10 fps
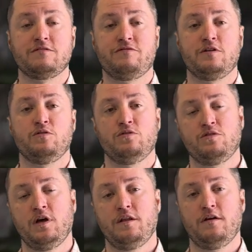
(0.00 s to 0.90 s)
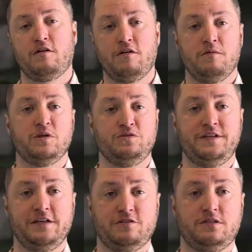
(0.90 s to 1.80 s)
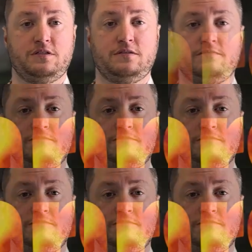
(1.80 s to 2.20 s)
flows that are the most dangerous.